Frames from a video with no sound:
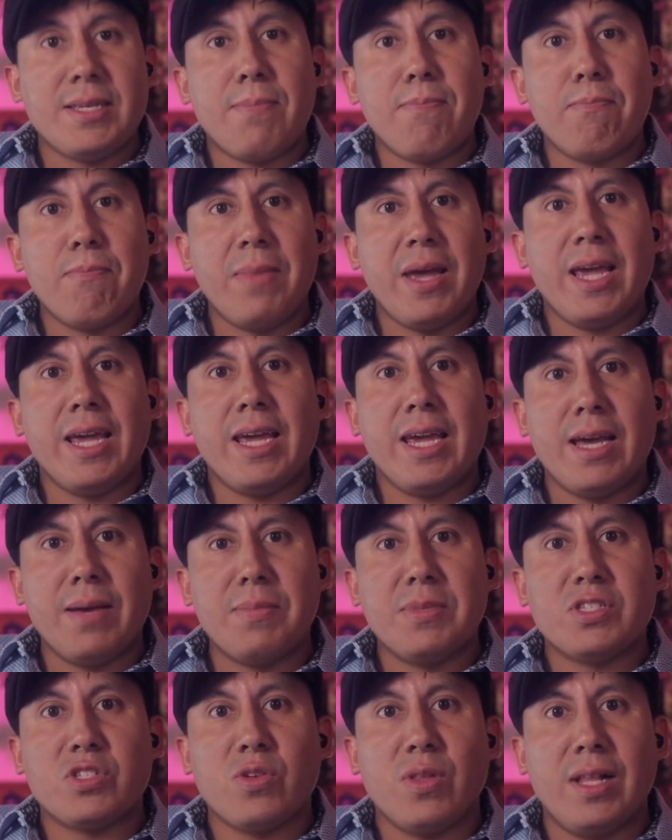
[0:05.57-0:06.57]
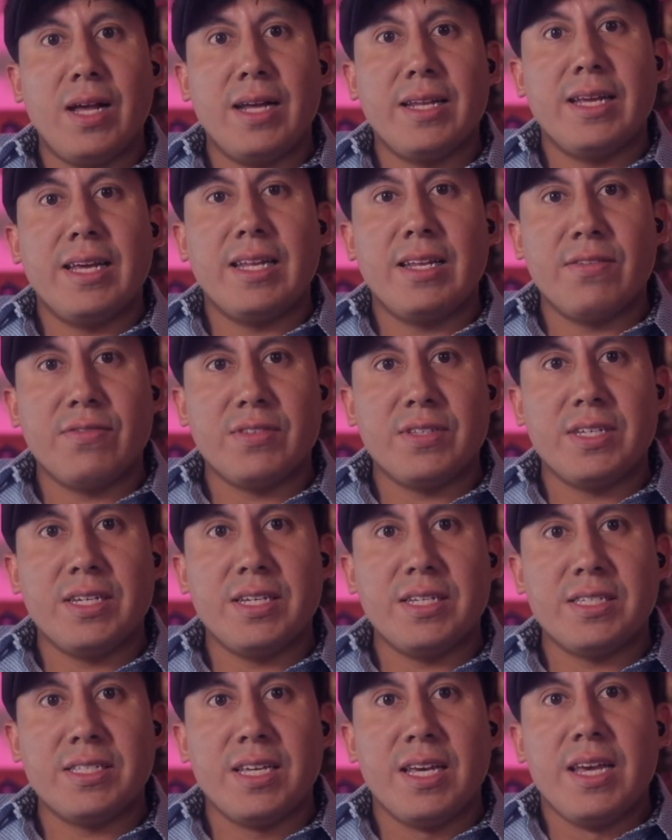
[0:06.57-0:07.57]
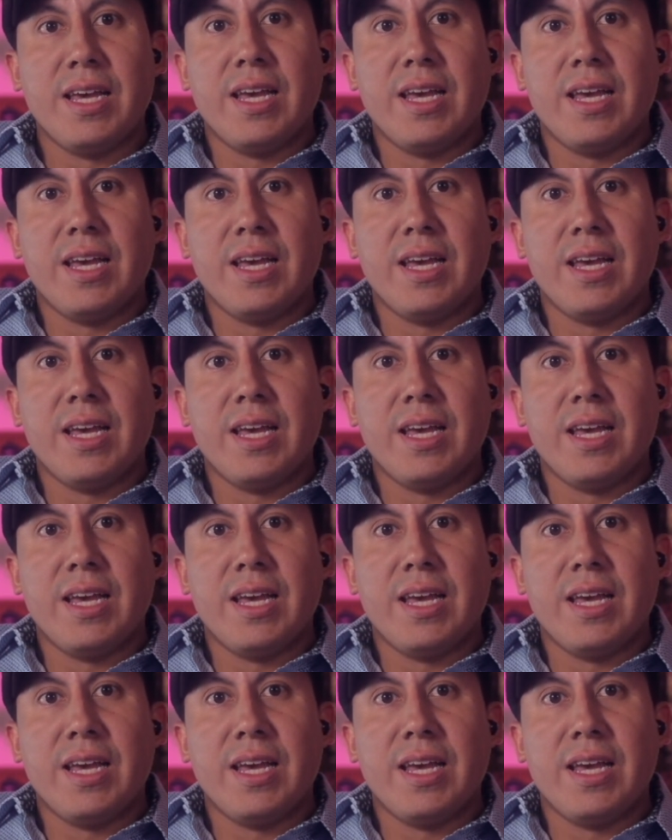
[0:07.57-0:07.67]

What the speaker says: mayhem in Solana NFTs.